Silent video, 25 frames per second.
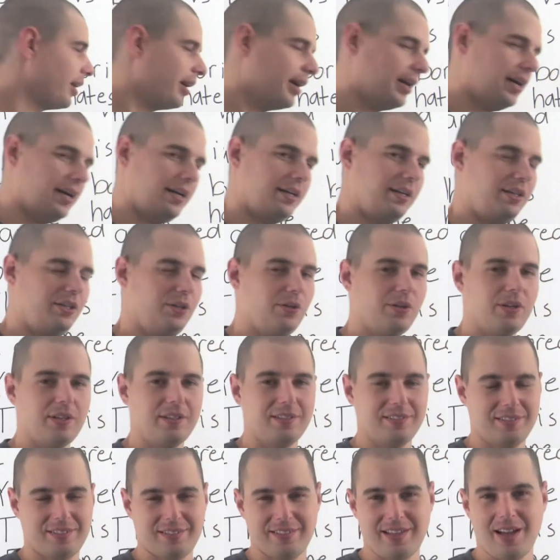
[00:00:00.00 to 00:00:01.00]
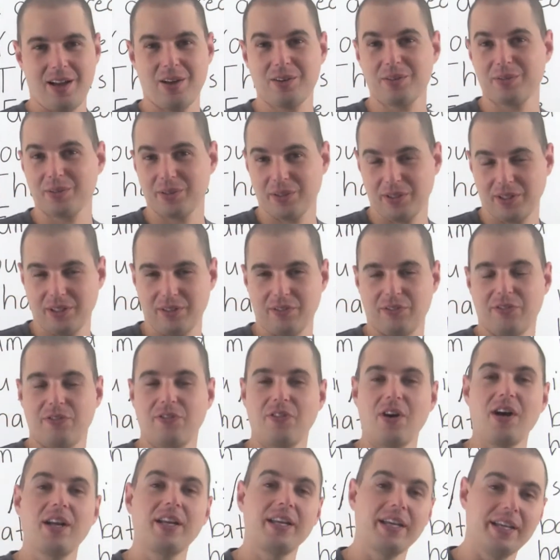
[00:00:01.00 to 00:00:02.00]
And you can sound really
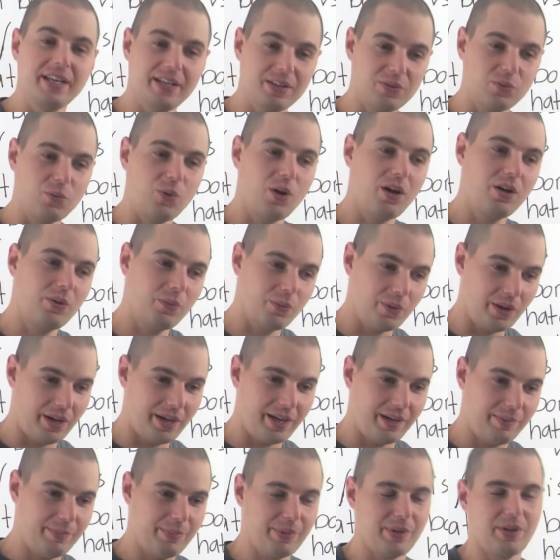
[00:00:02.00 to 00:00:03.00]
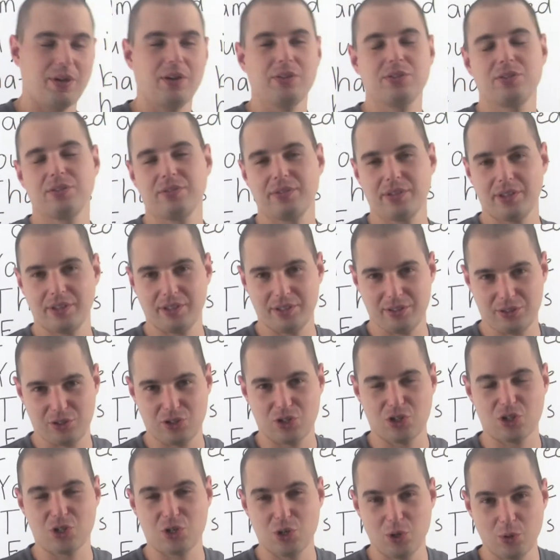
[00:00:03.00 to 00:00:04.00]
funny in one way, but also very
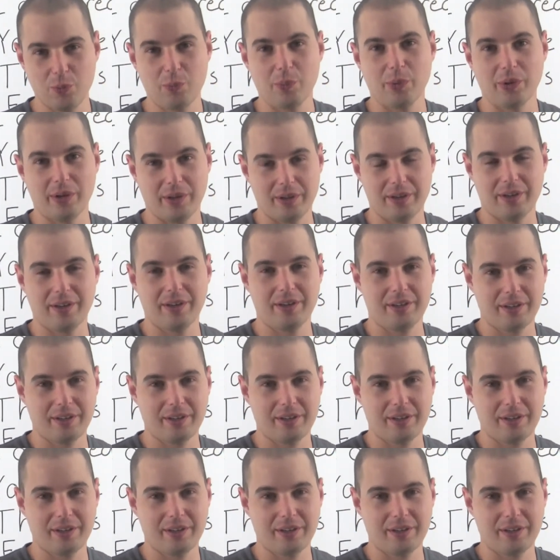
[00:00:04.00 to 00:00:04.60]
stupid in